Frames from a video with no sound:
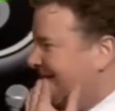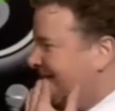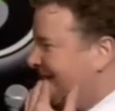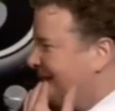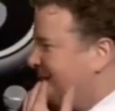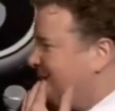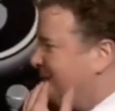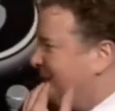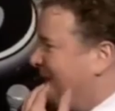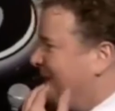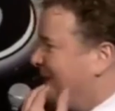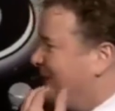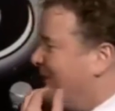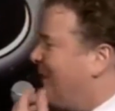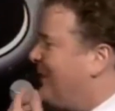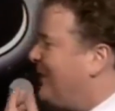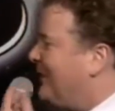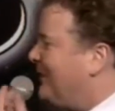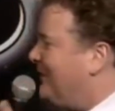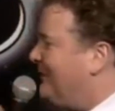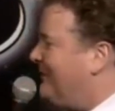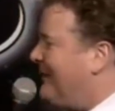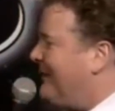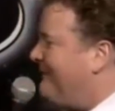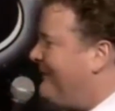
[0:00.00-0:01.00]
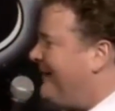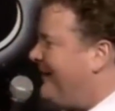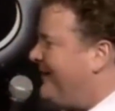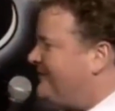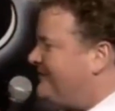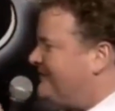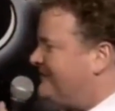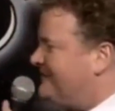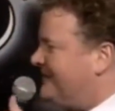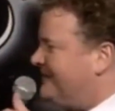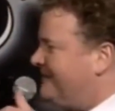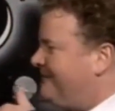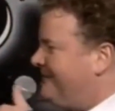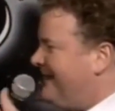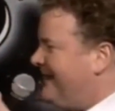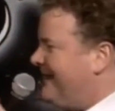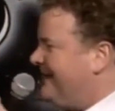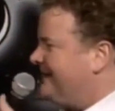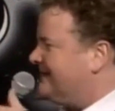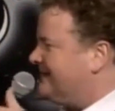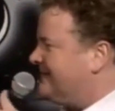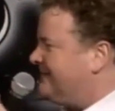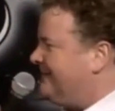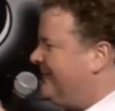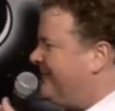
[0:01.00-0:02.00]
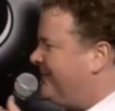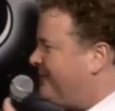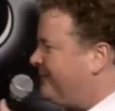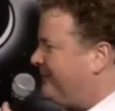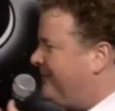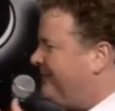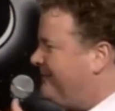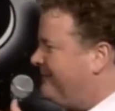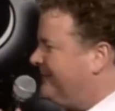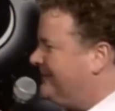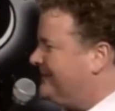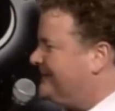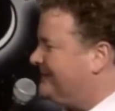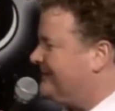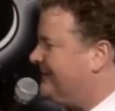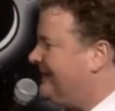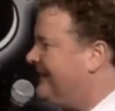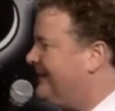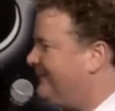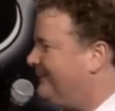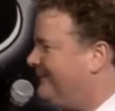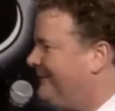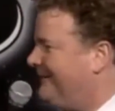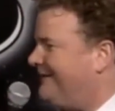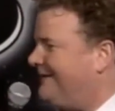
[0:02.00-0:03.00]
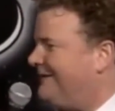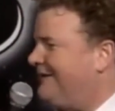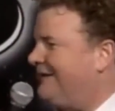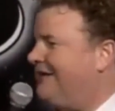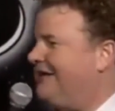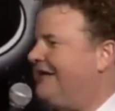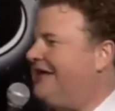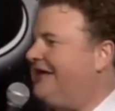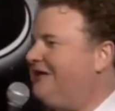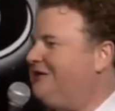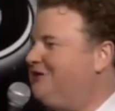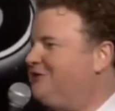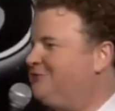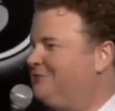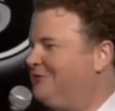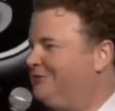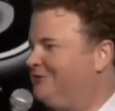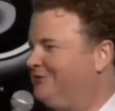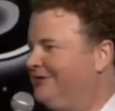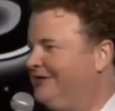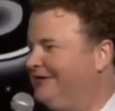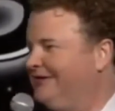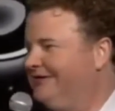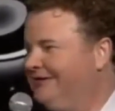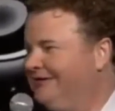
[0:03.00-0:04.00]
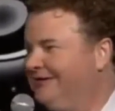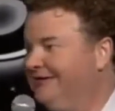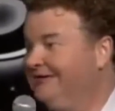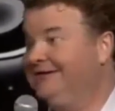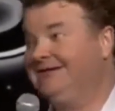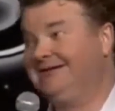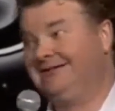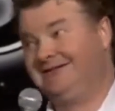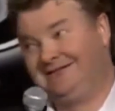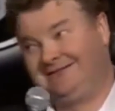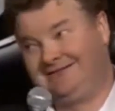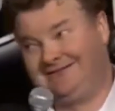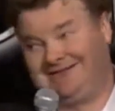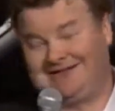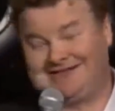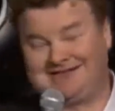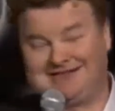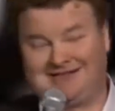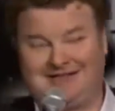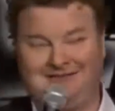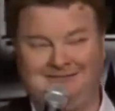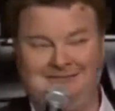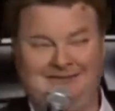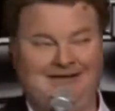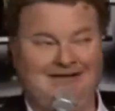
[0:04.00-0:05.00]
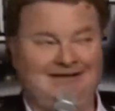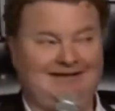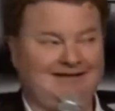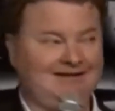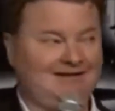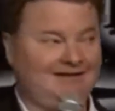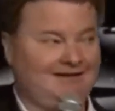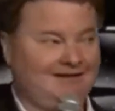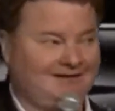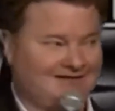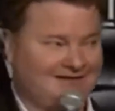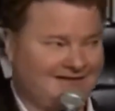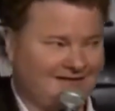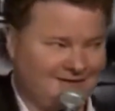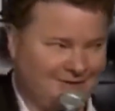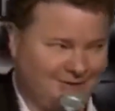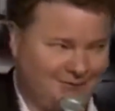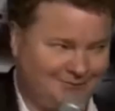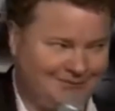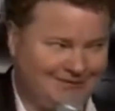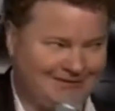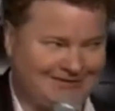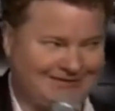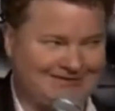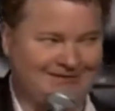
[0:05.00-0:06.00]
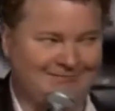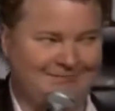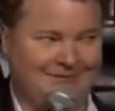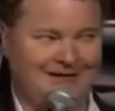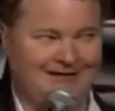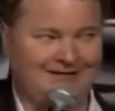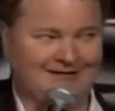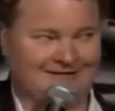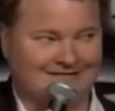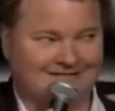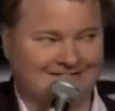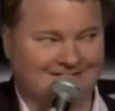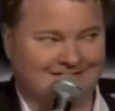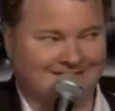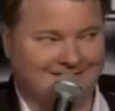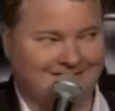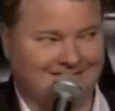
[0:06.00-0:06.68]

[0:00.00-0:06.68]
I was reading an article about marriage. It said the man should spend 3 months' salary on an engagement ring. And as a comedian, I was like, who picks the months?